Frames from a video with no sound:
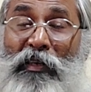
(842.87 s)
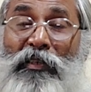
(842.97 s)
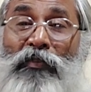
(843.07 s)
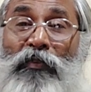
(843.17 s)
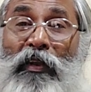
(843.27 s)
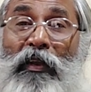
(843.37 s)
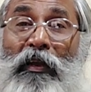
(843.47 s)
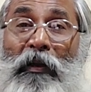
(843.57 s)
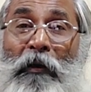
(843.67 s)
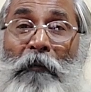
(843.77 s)
case
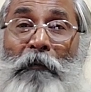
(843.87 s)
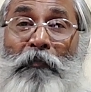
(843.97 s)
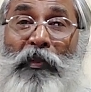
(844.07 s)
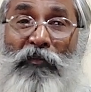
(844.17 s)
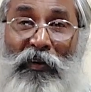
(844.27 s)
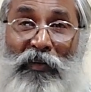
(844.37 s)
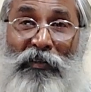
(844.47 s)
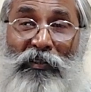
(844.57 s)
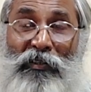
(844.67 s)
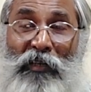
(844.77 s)
when
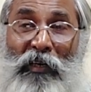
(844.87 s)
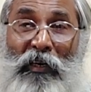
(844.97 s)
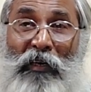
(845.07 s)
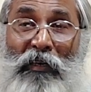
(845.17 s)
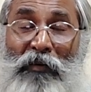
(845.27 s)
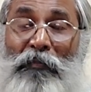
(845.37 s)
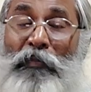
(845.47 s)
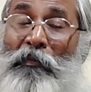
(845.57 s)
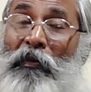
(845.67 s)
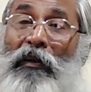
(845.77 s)
Venus is,
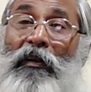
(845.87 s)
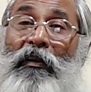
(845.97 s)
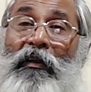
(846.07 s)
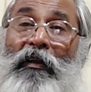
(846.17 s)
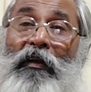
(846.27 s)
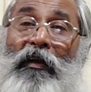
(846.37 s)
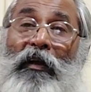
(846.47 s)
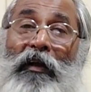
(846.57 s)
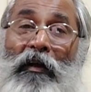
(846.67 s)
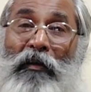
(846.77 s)
people
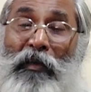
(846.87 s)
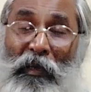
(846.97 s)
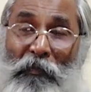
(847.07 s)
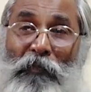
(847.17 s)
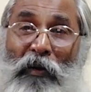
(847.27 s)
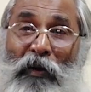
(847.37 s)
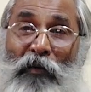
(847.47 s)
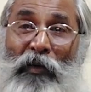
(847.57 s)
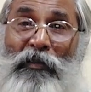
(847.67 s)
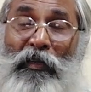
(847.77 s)
keep
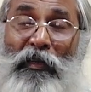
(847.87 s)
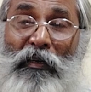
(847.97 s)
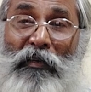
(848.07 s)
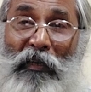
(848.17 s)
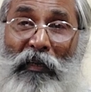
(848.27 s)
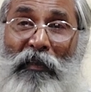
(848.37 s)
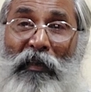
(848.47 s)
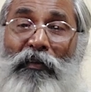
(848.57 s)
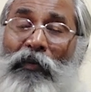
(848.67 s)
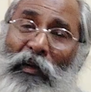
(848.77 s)
advising, telling
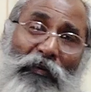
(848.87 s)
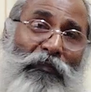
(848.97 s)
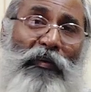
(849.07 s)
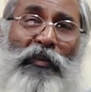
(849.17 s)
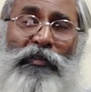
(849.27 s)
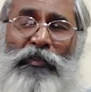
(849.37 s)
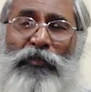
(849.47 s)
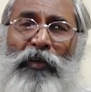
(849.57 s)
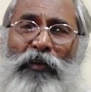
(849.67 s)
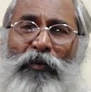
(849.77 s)
that whenever Venus is
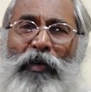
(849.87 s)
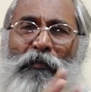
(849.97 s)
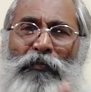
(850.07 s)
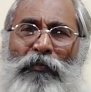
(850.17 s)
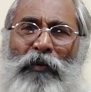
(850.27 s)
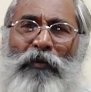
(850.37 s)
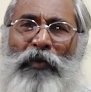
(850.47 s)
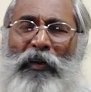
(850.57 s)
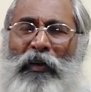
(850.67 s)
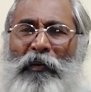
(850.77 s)
weak, you keep
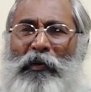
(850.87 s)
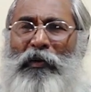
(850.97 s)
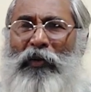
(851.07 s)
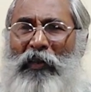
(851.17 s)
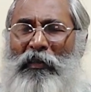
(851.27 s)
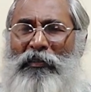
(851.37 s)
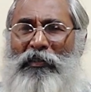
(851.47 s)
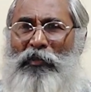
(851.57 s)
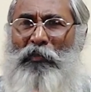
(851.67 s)
wearing diamond to enhance this.